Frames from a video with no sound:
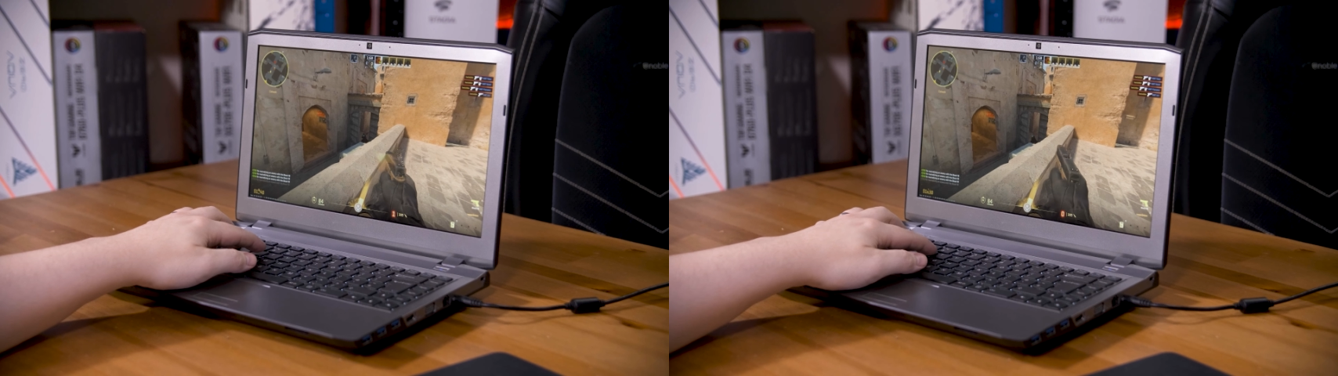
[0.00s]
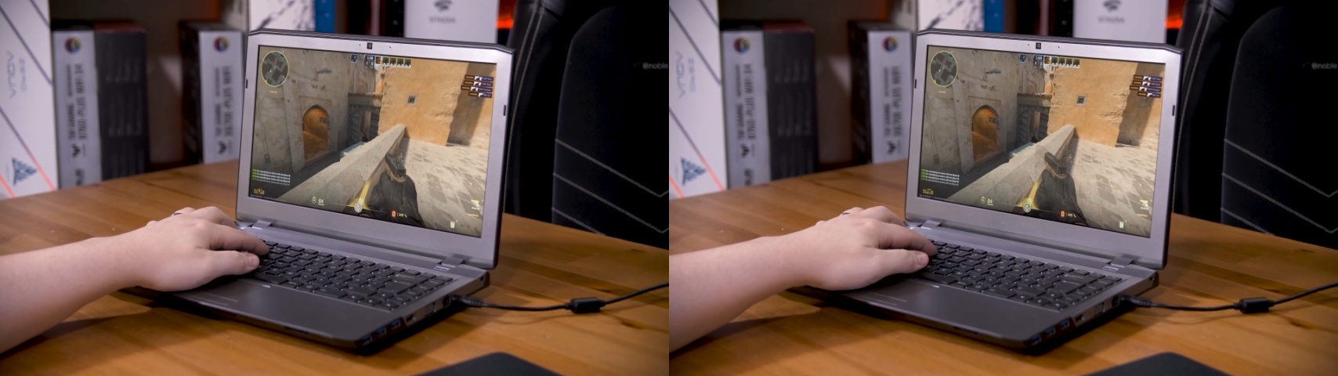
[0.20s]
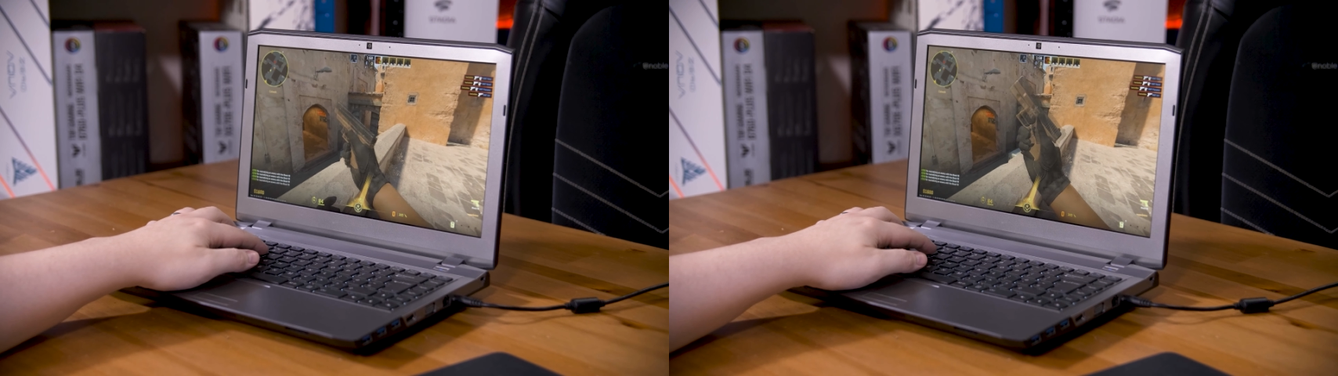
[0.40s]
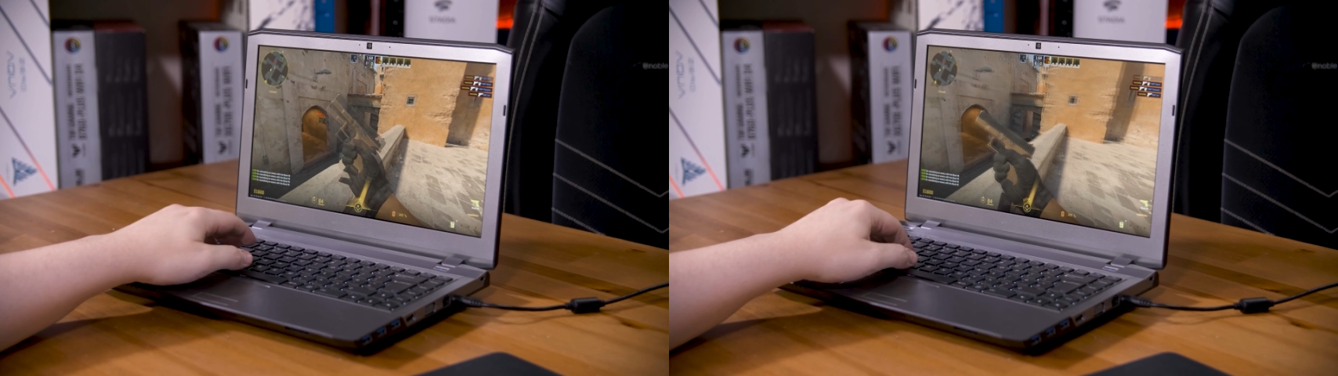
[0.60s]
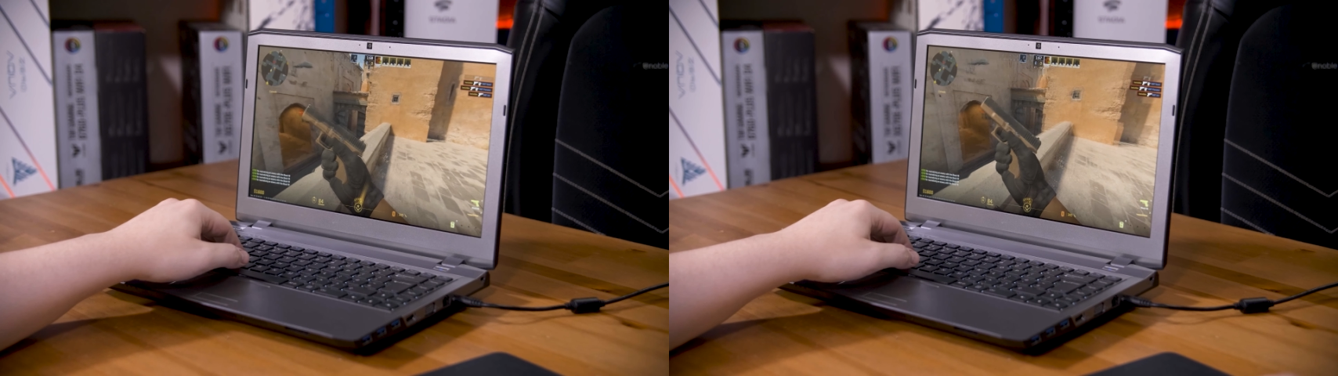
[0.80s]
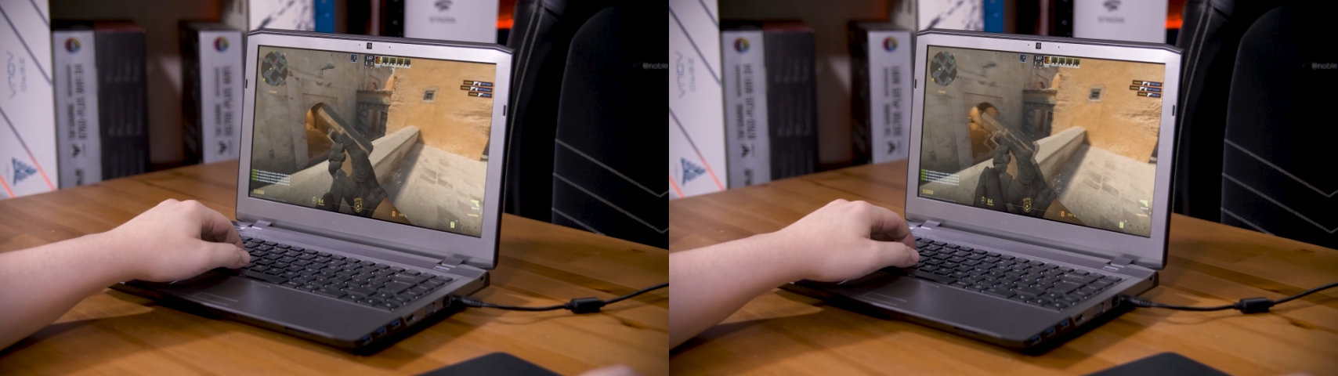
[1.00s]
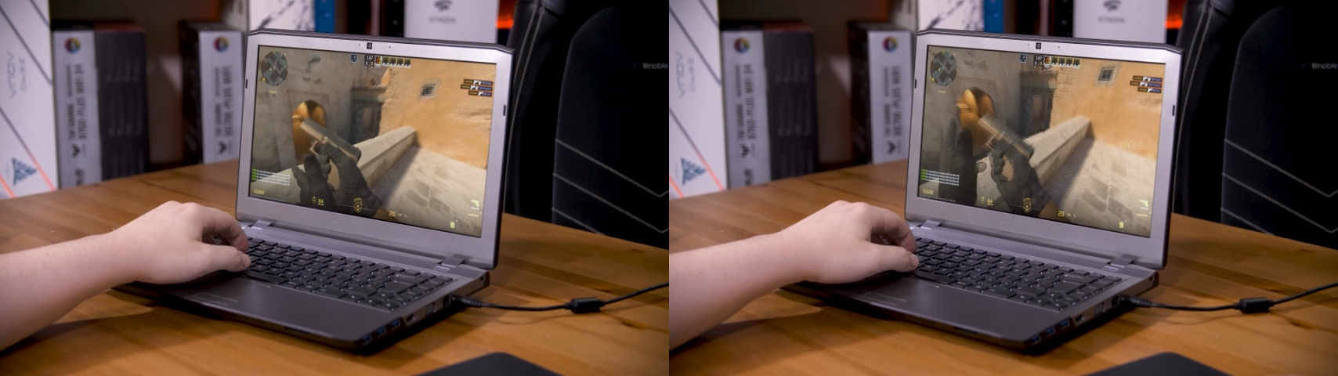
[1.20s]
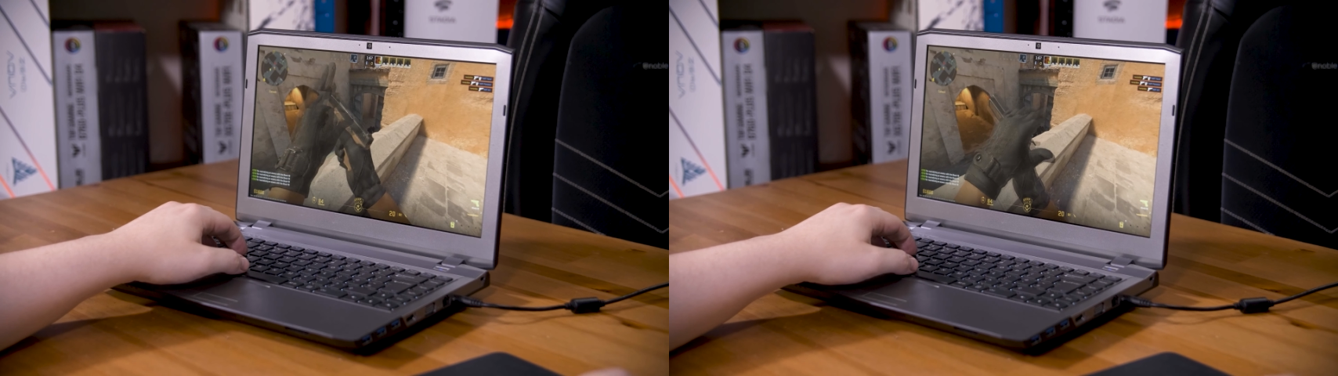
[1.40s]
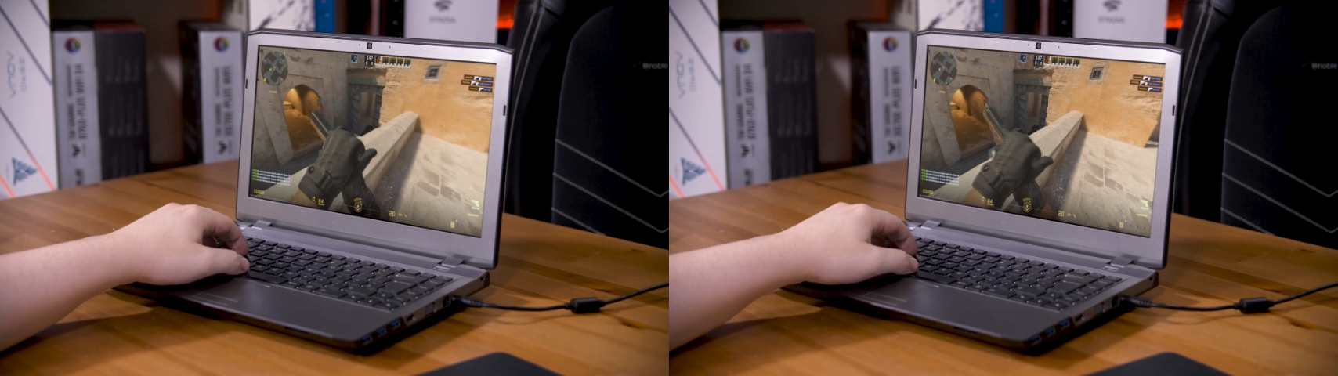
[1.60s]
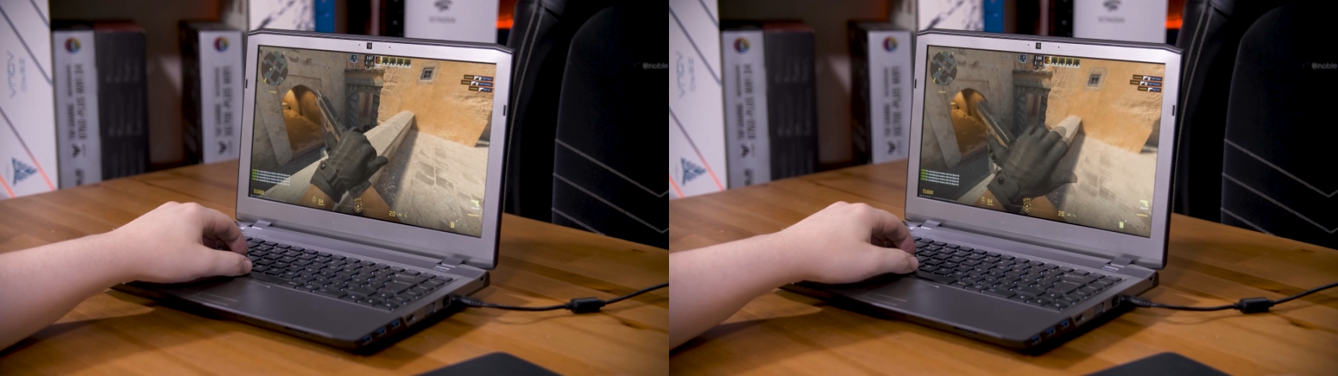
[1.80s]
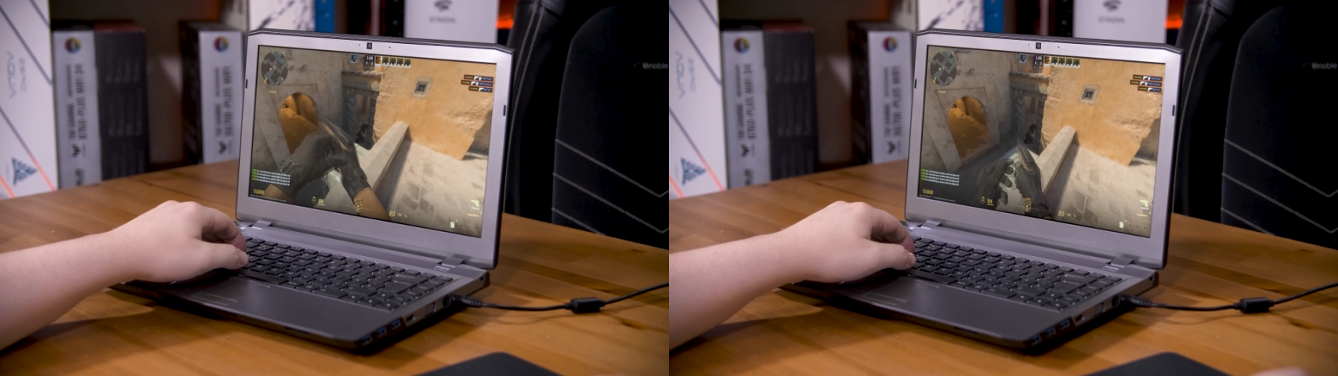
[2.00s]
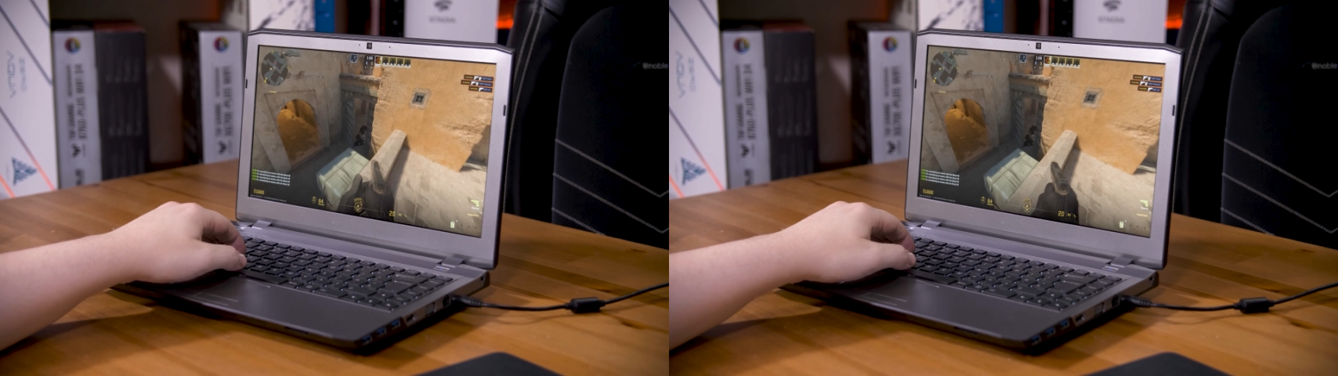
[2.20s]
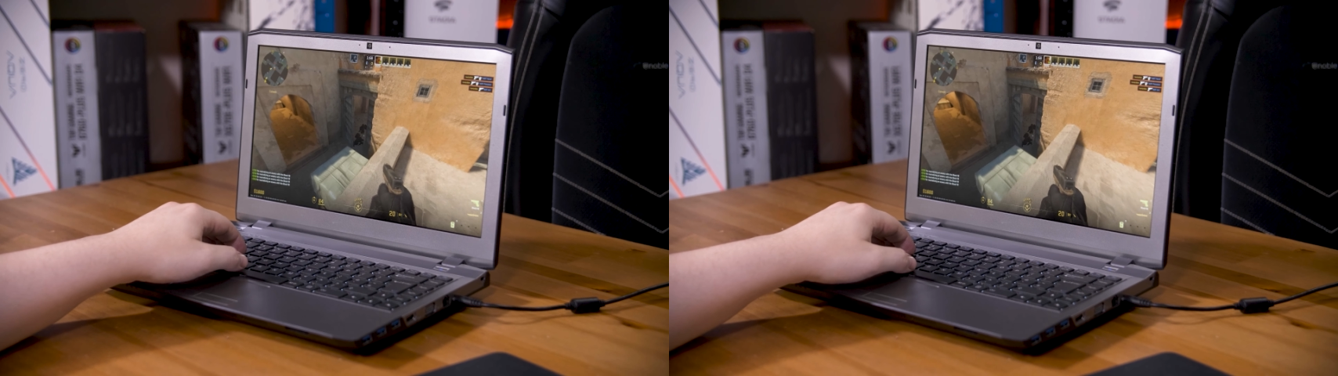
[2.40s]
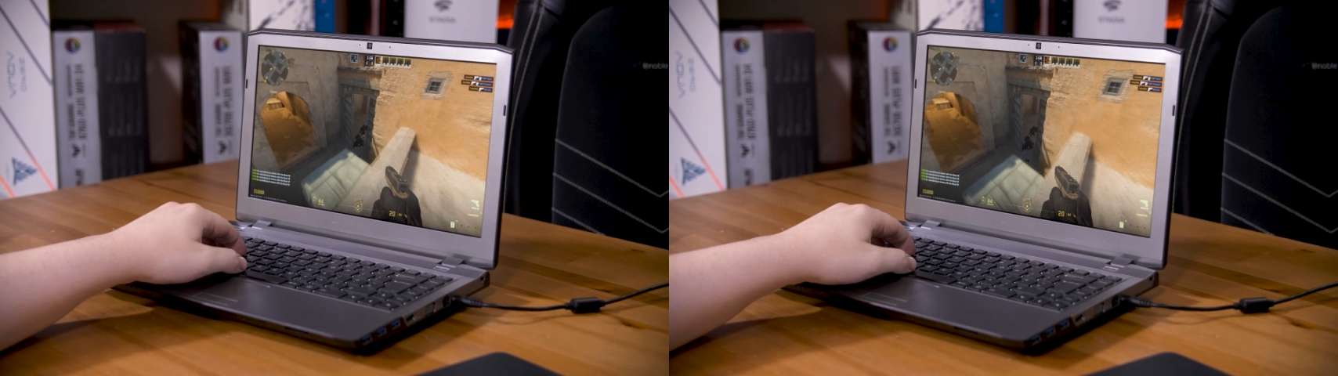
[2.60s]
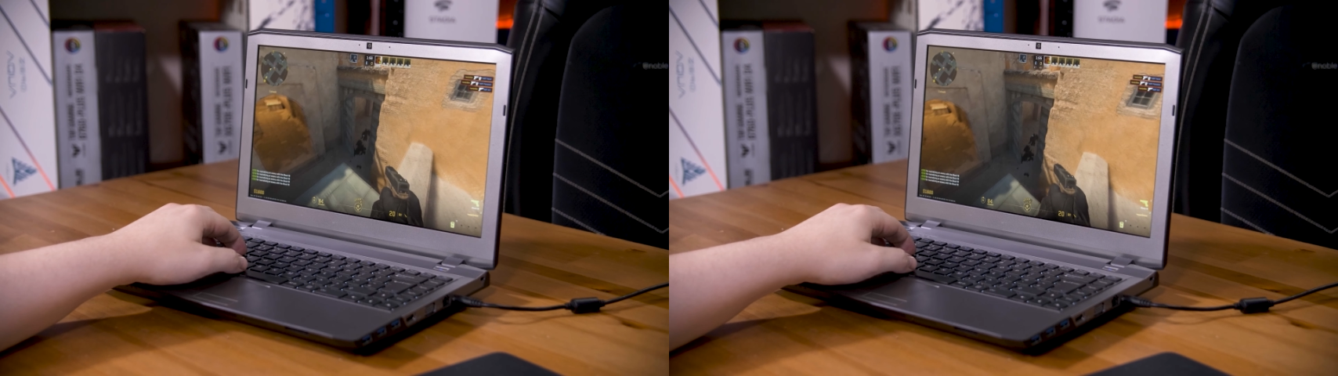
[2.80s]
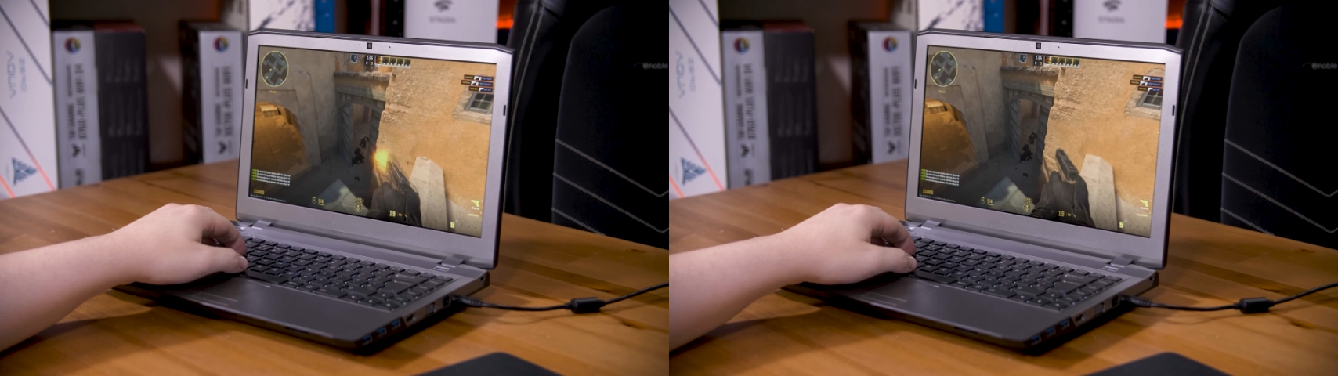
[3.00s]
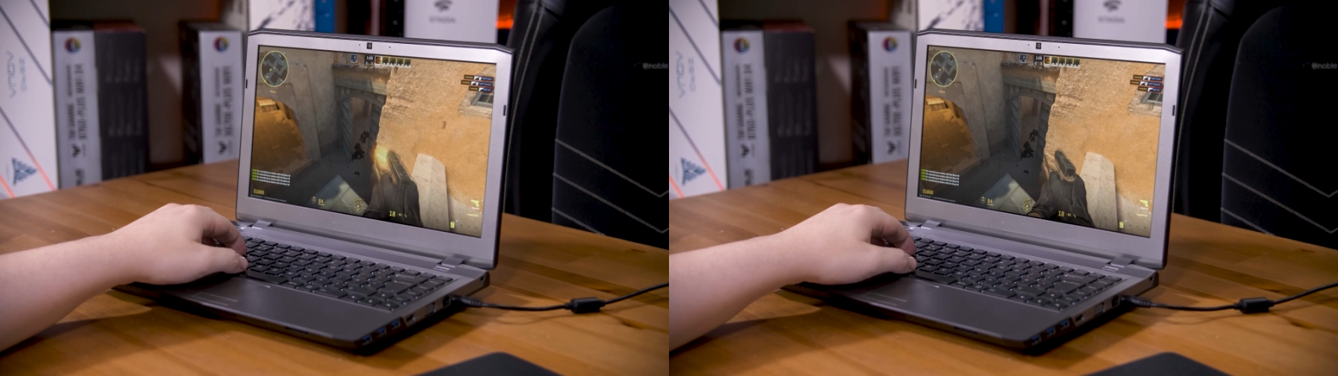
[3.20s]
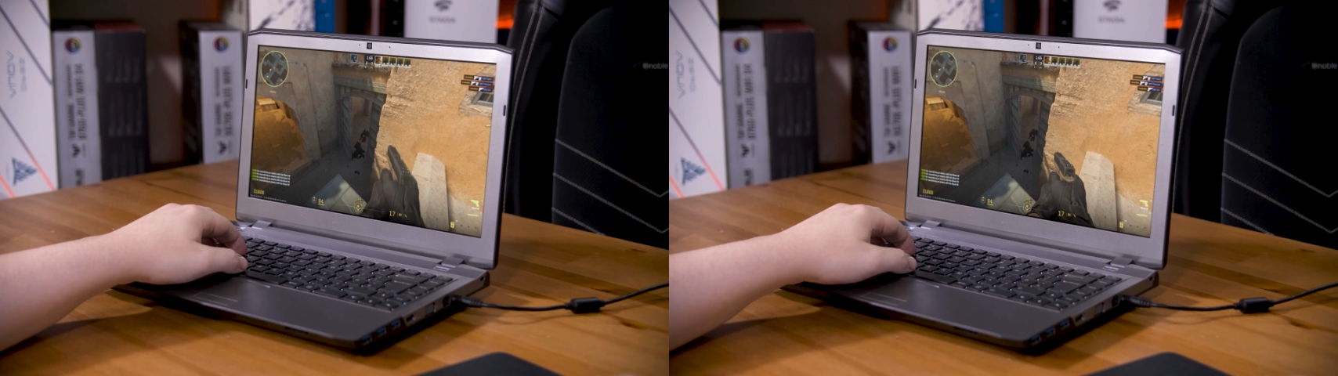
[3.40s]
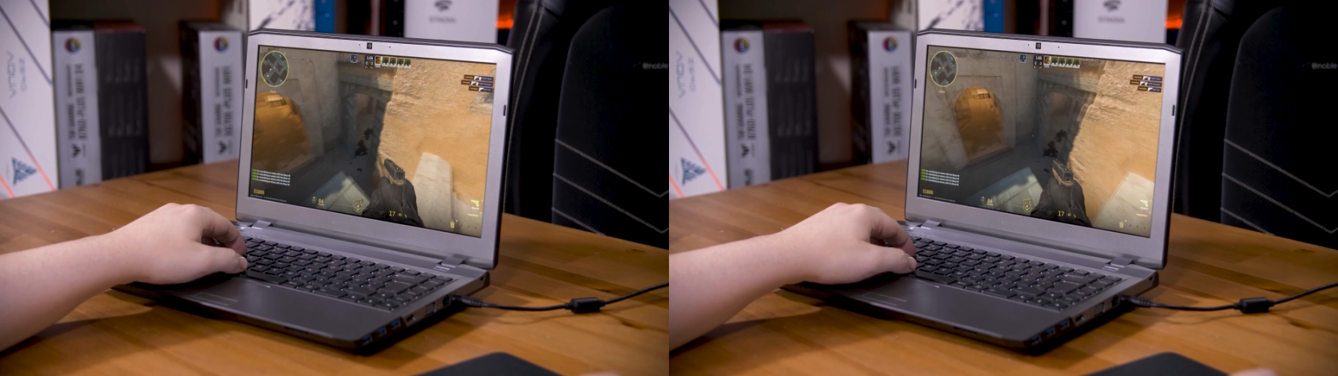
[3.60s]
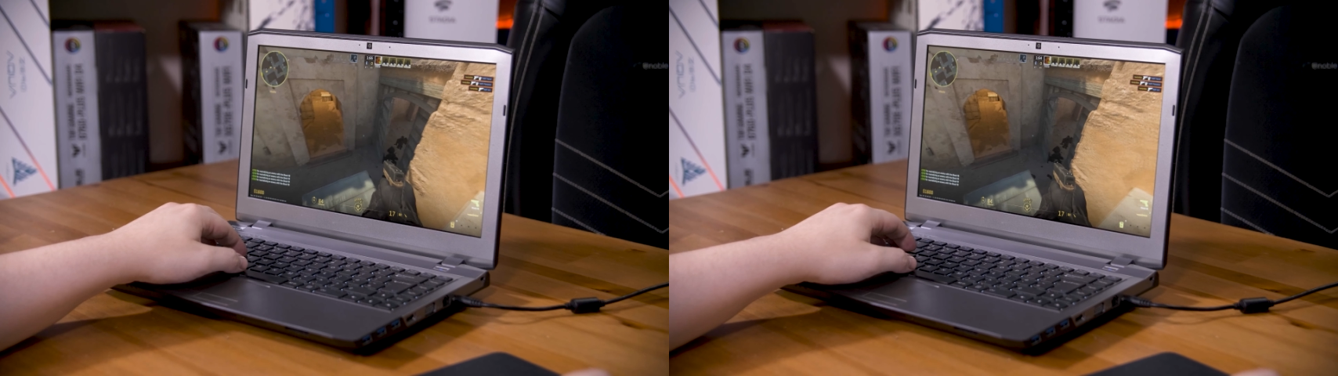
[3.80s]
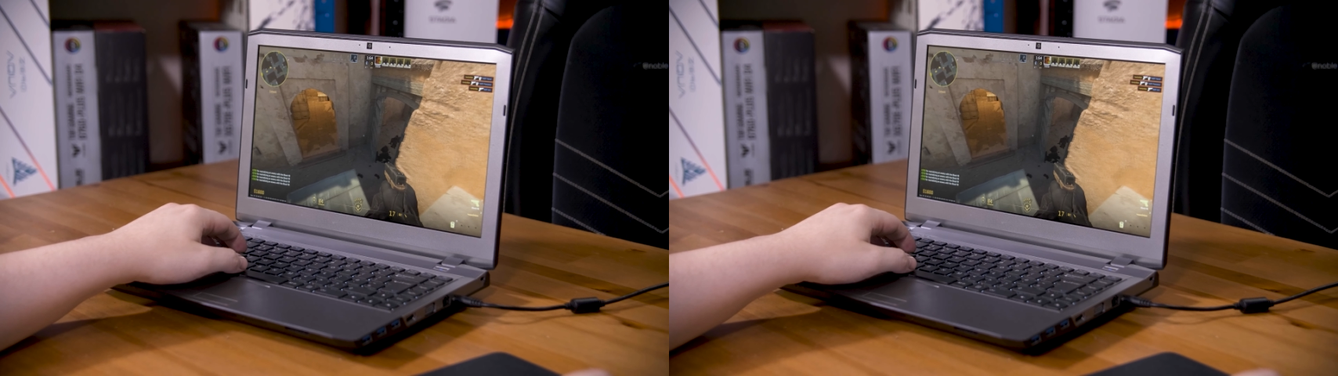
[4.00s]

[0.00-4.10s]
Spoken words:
[unreadable: no face in view]